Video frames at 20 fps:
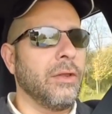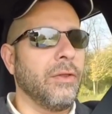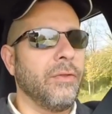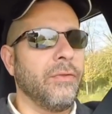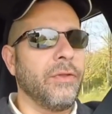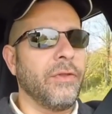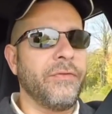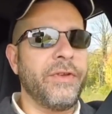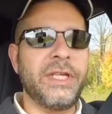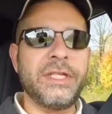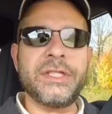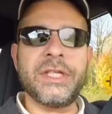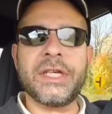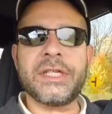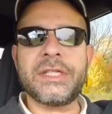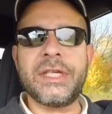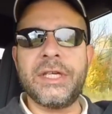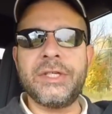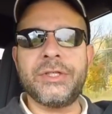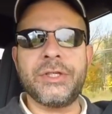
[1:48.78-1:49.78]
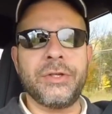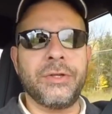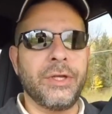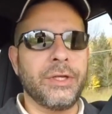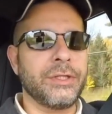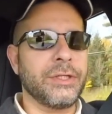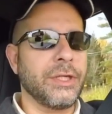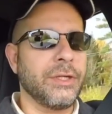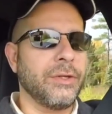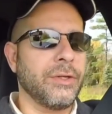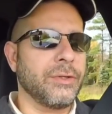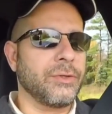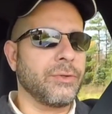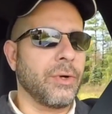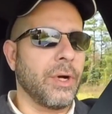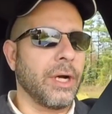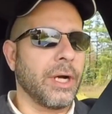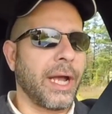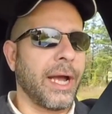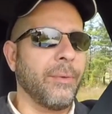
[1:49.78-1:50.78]
The V6 engine that's in the
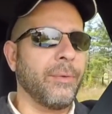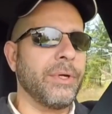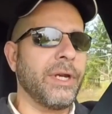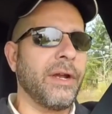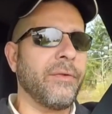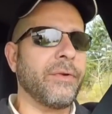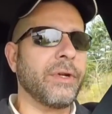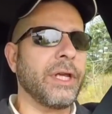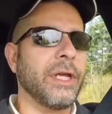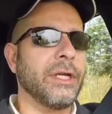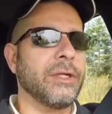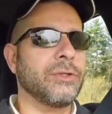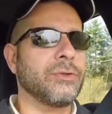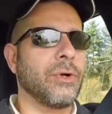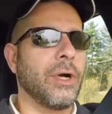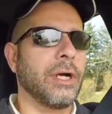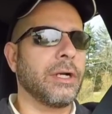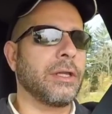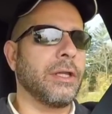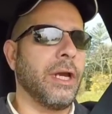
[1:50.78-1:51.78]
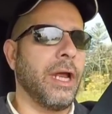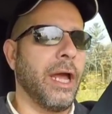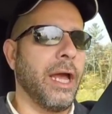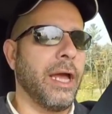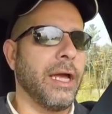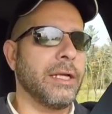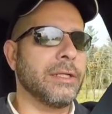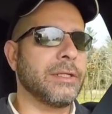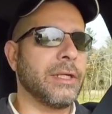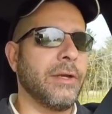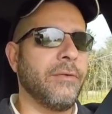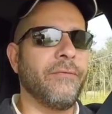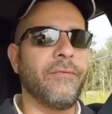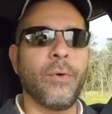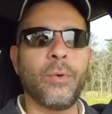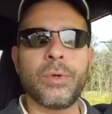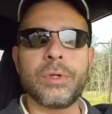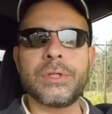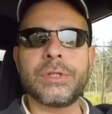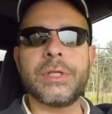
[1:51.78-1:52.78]
truck. I would never get a truck that has a
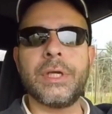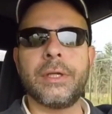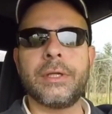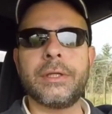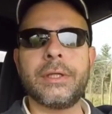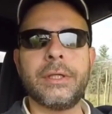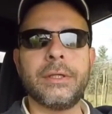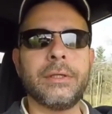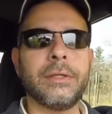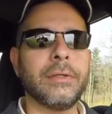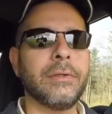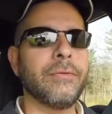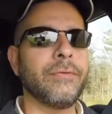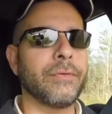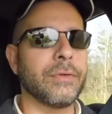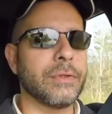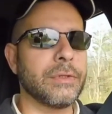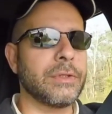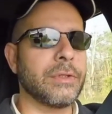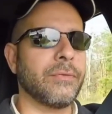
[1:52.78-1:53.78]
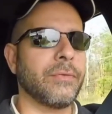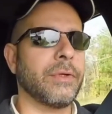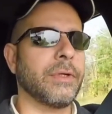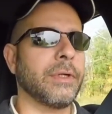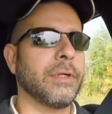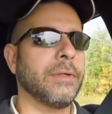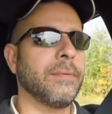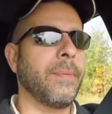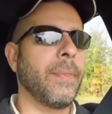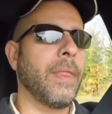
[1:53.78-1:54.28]
four-cylinder, first of all.